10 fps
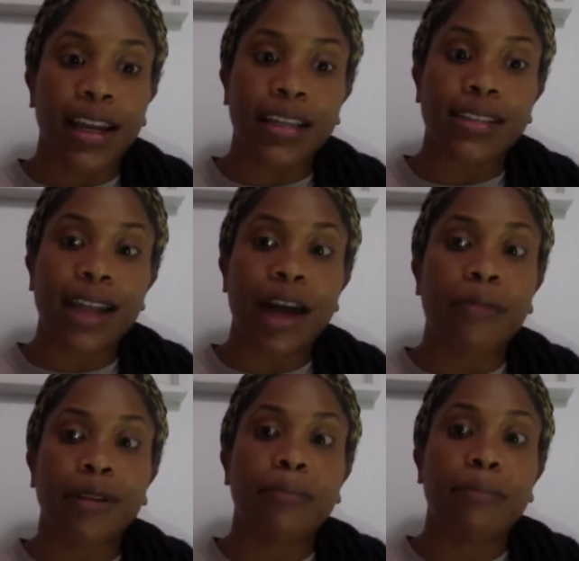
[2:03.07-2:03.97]
it's
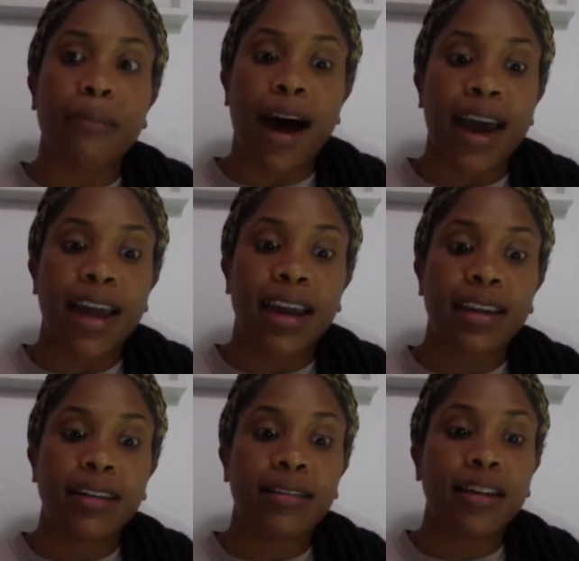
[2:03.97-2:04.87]
not really my
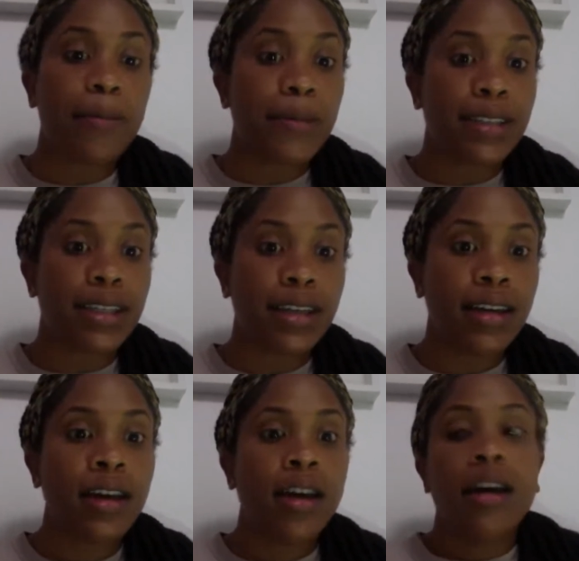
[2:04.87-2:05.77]
cup of
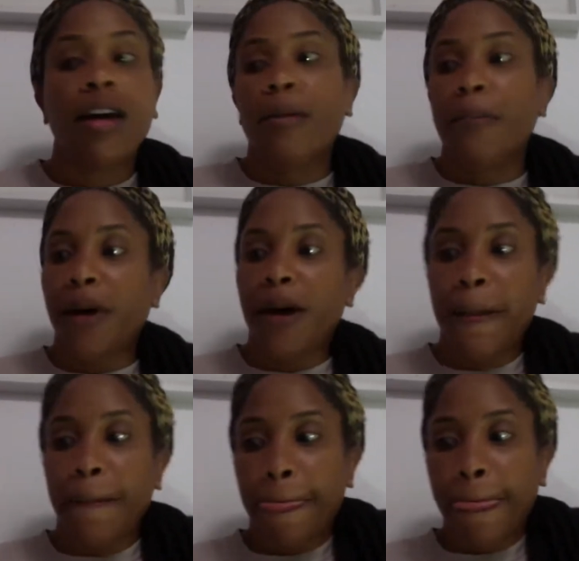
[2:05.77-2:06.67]
tea,
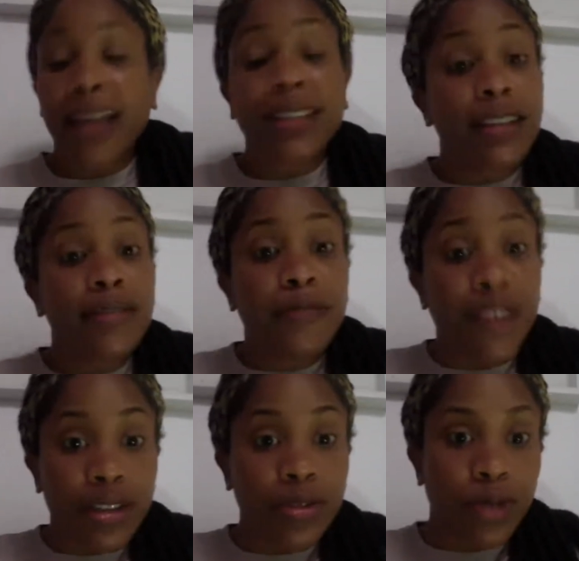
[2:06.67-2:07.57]
but I did
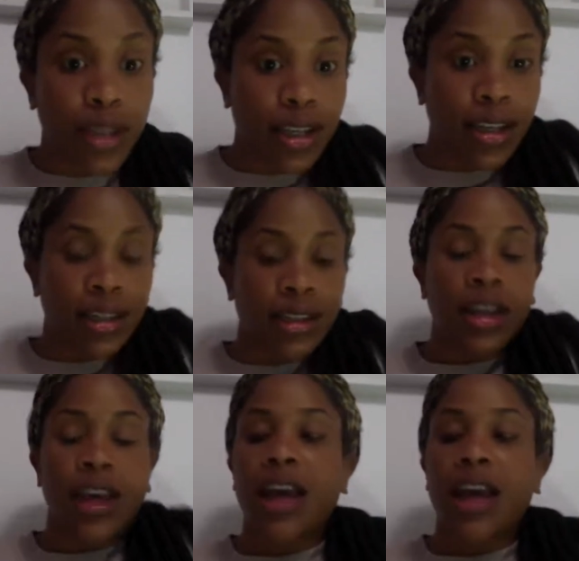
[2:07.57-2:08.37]
finish reading it.